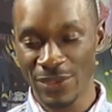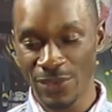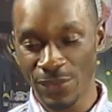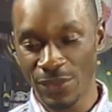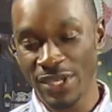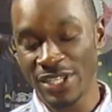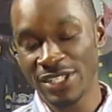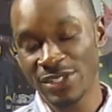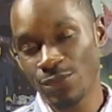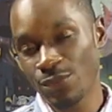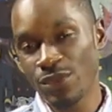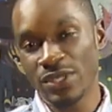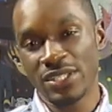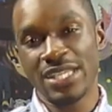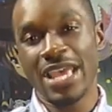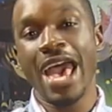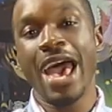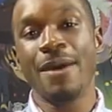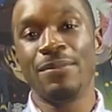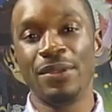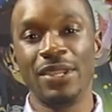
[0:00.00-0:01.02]
what's
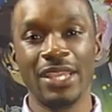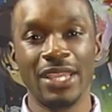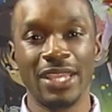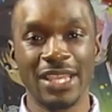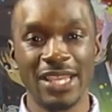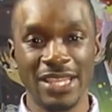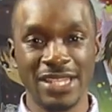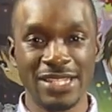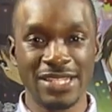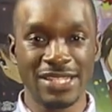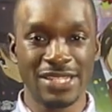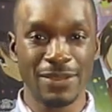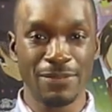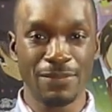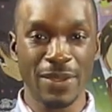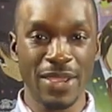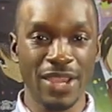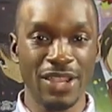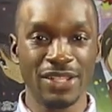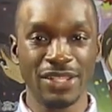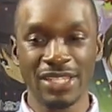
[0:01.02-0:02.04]
happening is
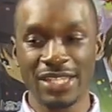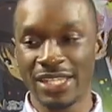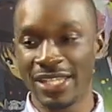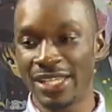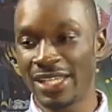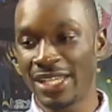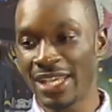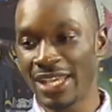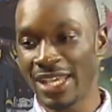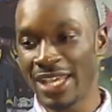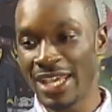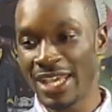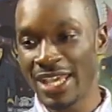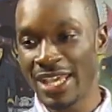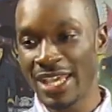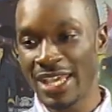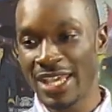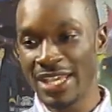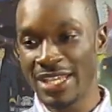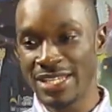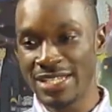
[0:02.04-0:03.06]
apparently
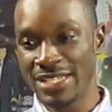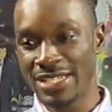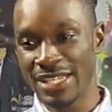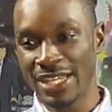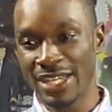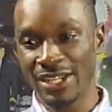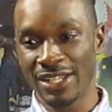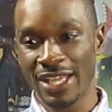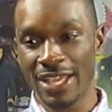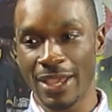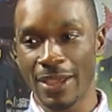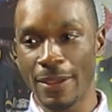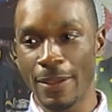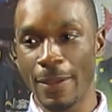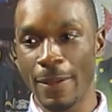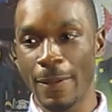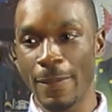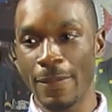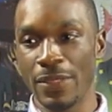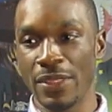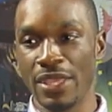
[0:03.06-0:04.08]
there like
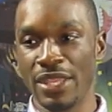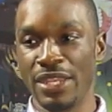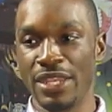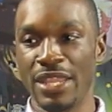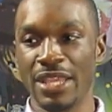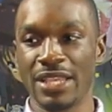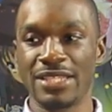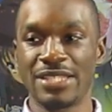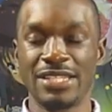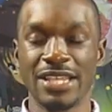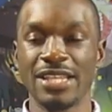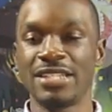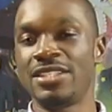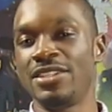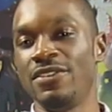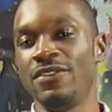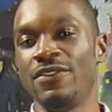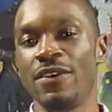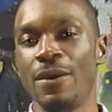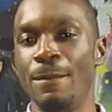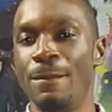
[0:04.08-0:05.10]
an
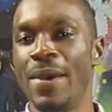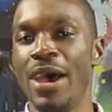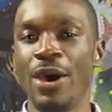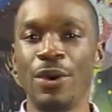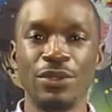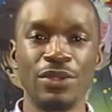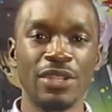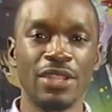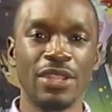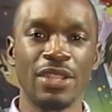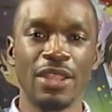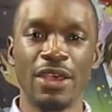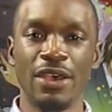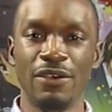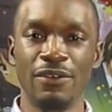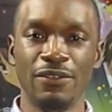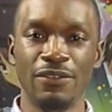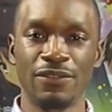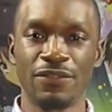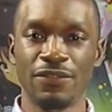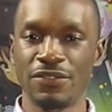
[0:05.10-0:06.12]
excessive amount
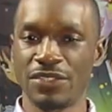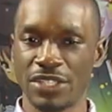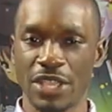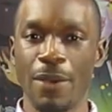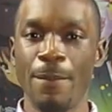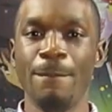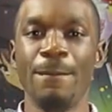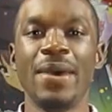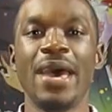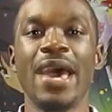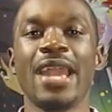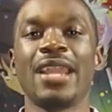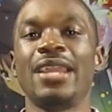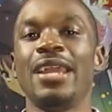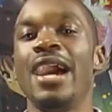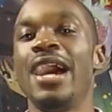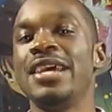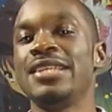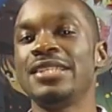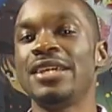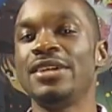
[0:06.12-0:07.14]
of scumbag
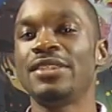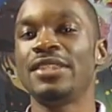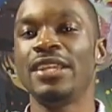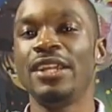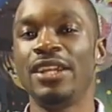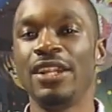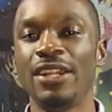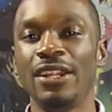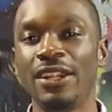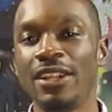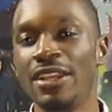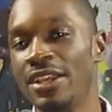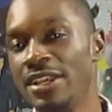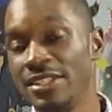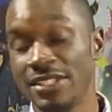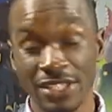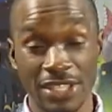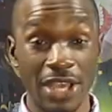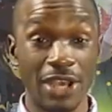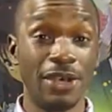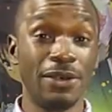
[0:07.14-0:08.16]
guys out there,
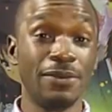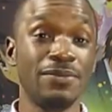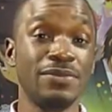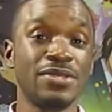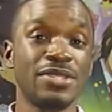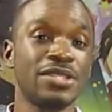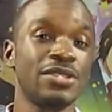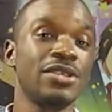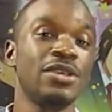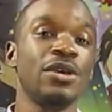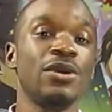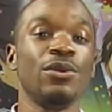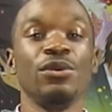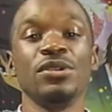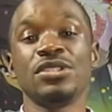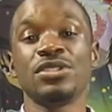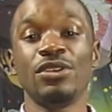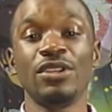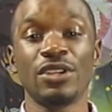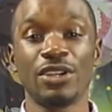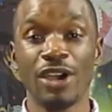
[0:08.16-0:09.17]
scums. We're
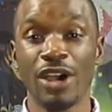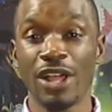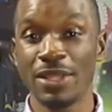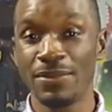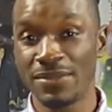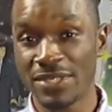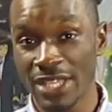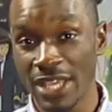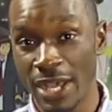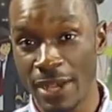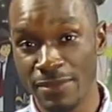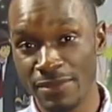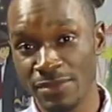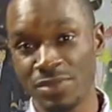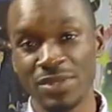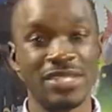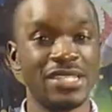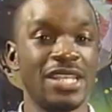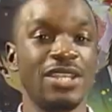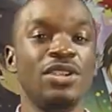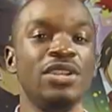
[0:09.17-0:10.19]
just gonna call them scums
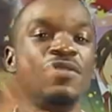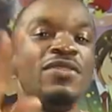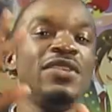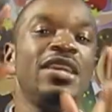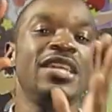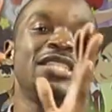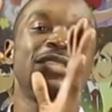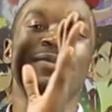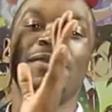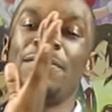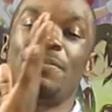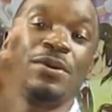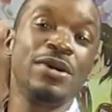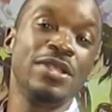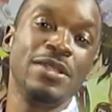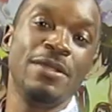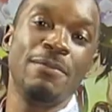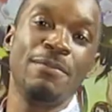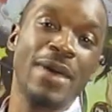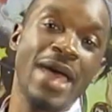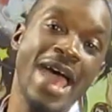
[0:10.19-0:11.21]
because they don't even get to be put
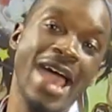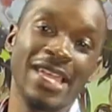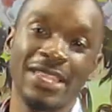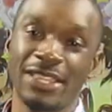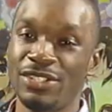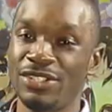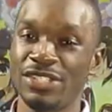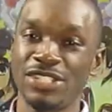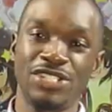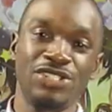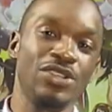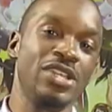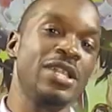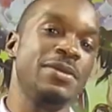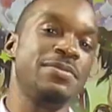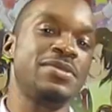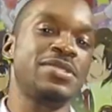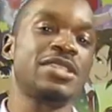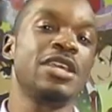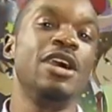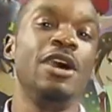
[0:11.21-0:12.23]
in a bag. They're just straight
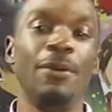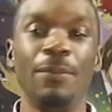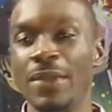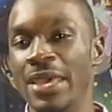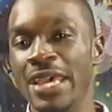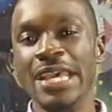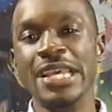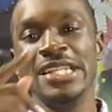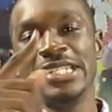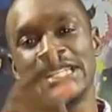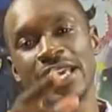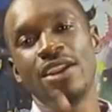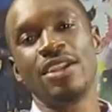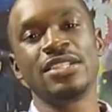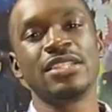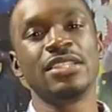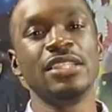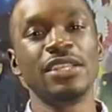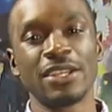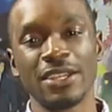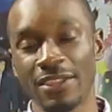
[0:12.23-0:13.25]
up scum. Shout
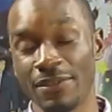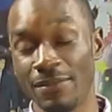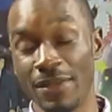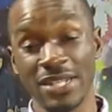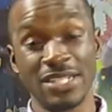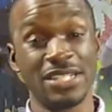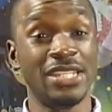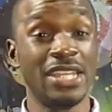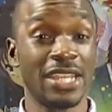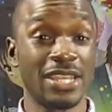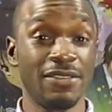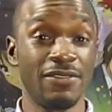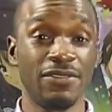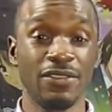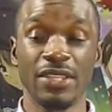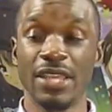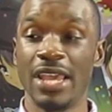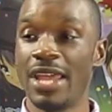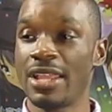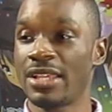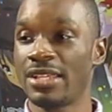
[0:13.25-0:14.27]
out to Look at My Chicken
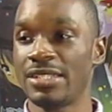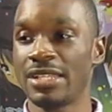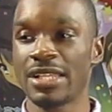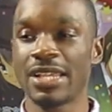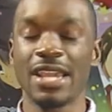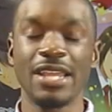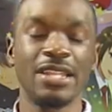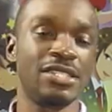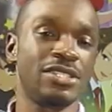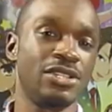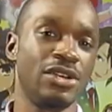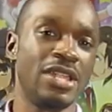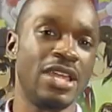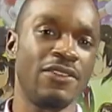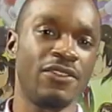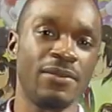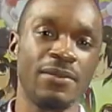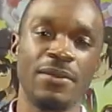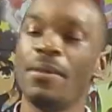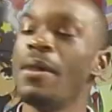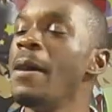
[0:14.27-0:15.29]
for that because I kind of stole
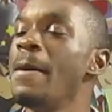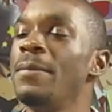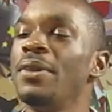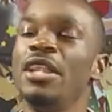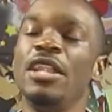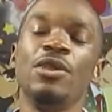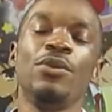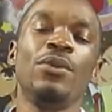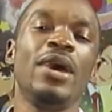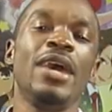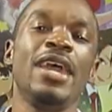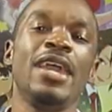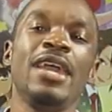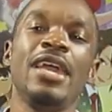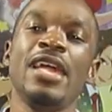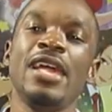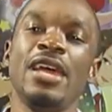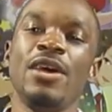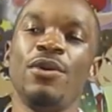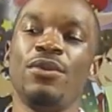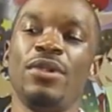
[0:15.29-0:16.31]
that from him. But anyway,
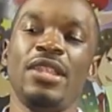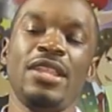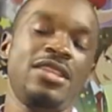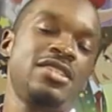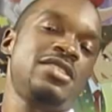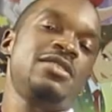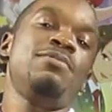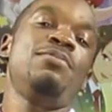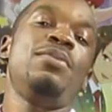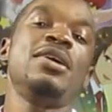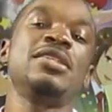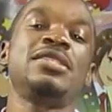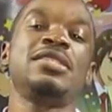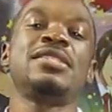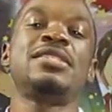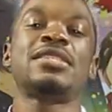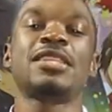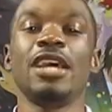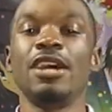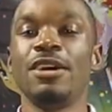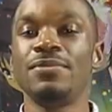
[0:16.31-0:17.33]
where there's a bunch of
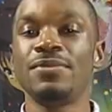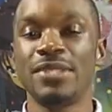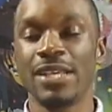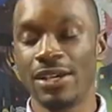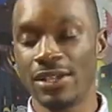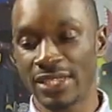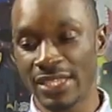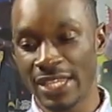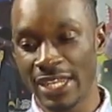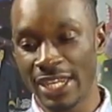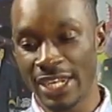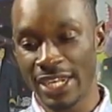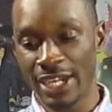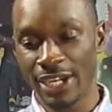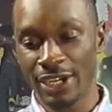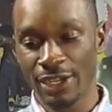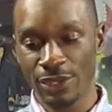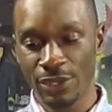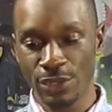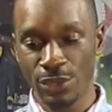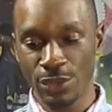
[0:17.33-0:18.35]
scums out
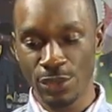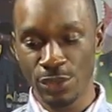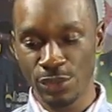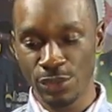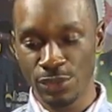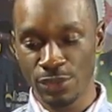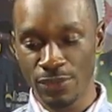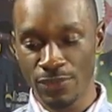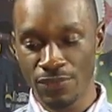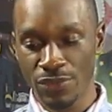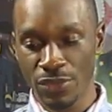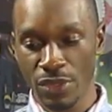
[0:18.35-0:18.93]
there who